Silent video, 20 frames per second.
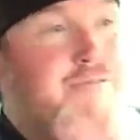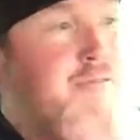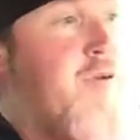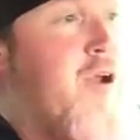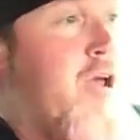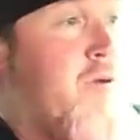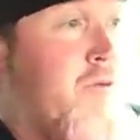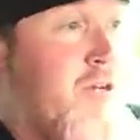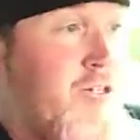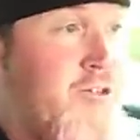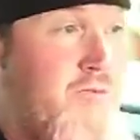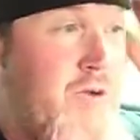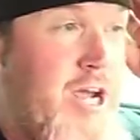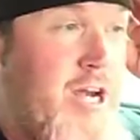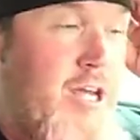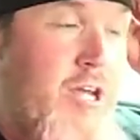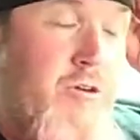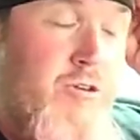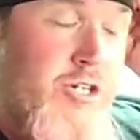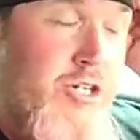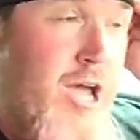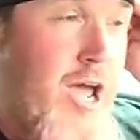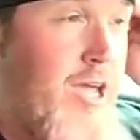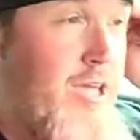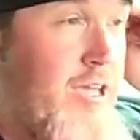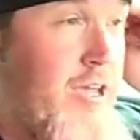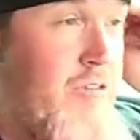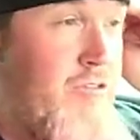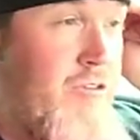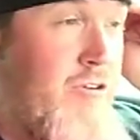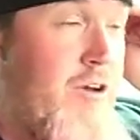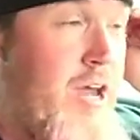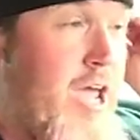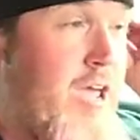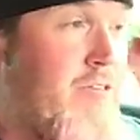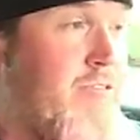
when I went to Radio Shack yesterday.